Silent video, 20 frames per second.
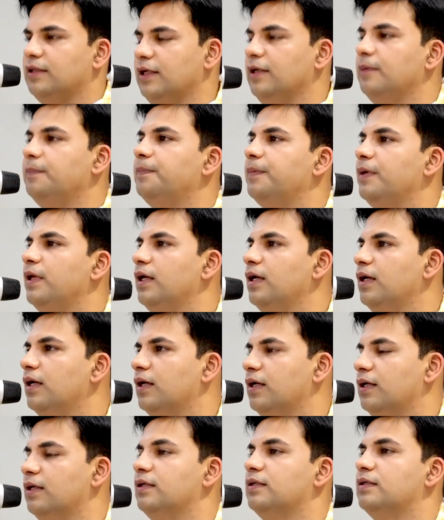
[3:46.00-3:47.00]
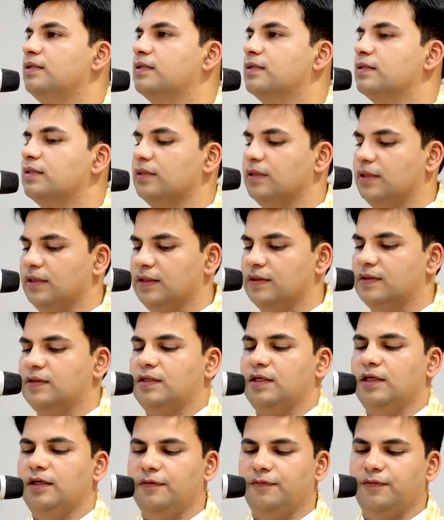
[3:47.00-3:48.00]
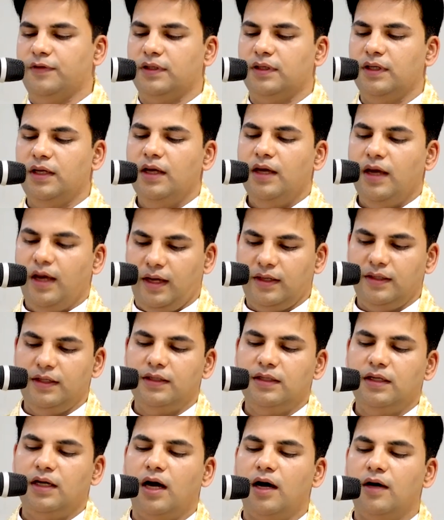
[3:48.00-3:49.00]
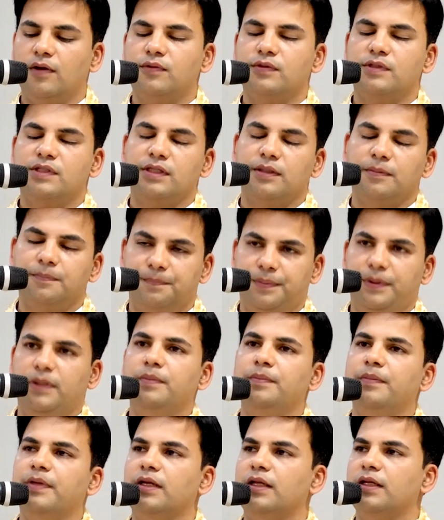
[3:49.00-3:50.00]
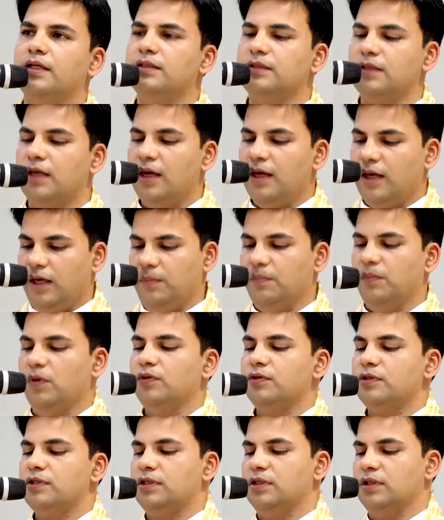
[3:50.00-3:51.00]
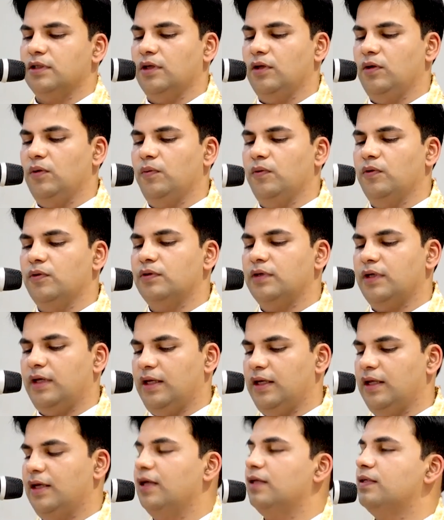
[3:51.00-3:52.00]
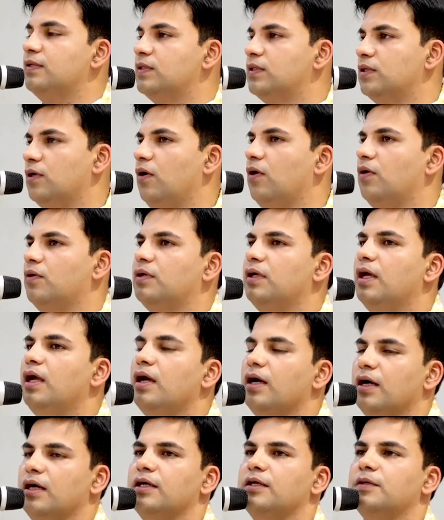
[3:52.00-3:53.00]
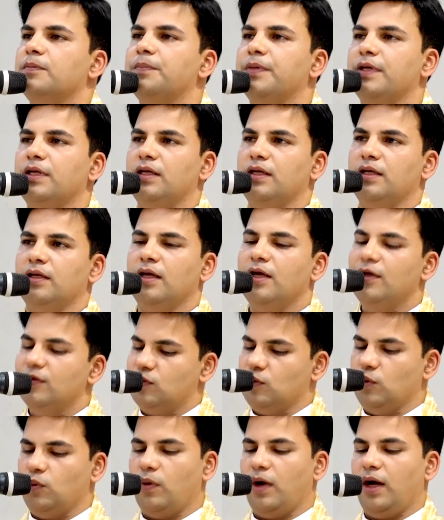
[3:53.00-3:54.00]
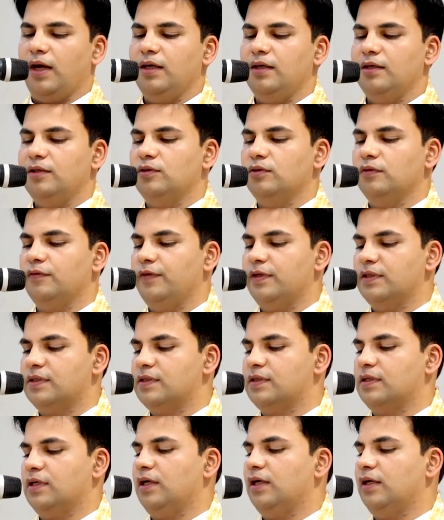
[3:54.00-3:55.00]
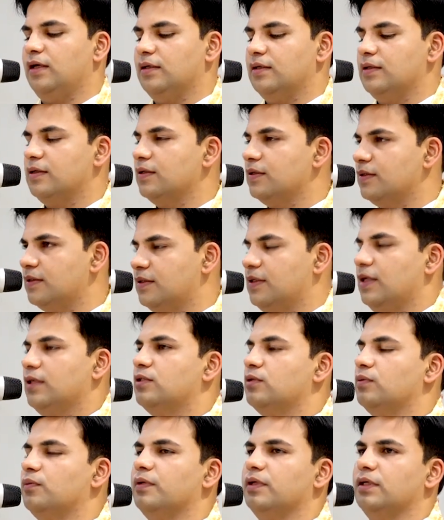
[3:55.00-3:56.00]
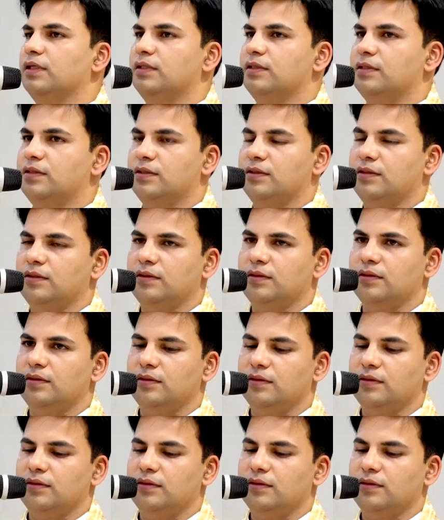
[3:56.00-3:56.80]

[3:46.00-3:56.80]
deeply hurts the receiver, and it causes a permanent emotional wound in his or her being. So why do we say such words?